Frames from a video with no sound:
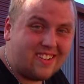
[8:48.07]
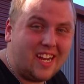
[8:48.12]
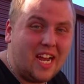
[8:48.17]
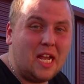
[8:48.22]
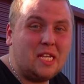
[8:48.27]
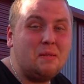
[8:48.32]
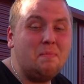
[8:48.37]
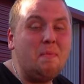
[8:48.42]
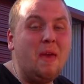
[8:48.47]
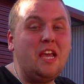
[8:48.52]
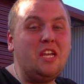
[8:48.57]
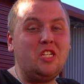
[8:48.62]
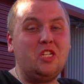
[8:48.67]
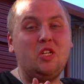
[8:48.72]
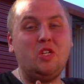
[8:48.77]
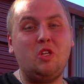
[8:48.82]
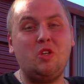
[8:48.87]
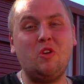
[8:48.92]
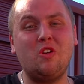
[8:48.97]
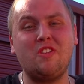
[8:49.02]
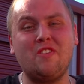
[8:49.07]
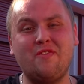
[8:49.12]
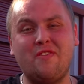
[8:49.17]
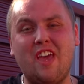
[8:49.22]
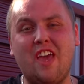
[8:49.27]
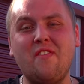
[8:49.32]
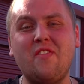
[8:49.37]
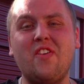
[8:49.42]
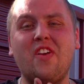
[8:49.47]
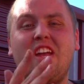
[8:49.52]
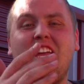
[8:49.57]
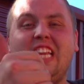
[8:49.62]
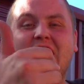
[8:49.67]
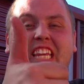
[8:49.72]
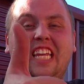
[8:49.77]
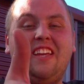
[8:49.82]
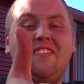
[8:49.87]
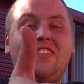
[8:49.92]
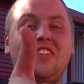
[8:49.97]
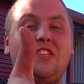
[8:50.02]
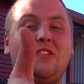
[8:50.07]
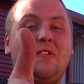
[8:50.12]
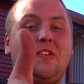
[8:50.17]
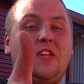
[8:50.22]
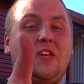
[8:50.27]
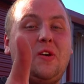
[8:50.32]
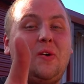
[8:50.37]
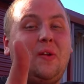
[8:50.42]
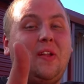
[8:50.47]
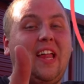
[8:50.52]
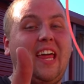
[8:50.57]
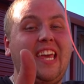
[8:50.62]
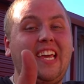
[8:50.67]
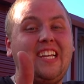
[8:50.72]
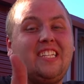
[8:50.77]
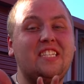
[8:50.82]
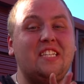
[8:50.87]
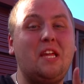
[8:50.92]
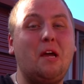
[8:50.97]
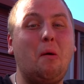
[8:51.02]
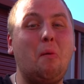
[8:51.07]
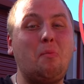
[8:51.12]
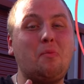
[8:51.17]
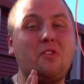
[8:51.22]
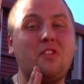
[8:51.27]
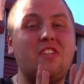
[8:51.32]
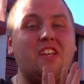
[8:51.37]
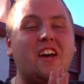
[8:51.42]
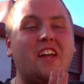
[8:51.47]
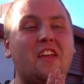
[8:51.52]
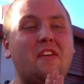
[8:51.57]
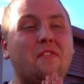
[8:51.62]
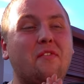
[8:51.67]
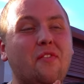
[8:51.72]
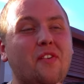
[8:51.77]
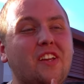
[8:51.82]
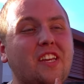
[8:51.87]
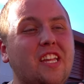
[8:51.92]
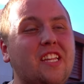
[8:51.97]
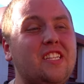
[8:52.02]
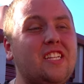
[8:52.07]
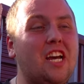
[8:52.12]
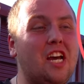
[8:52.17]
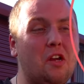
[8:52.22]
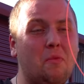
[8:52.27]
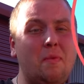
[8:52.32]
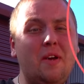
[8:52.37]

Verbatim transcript: guys, make sure you do us a favor and leave this video a like because it helps us out a freaking ton.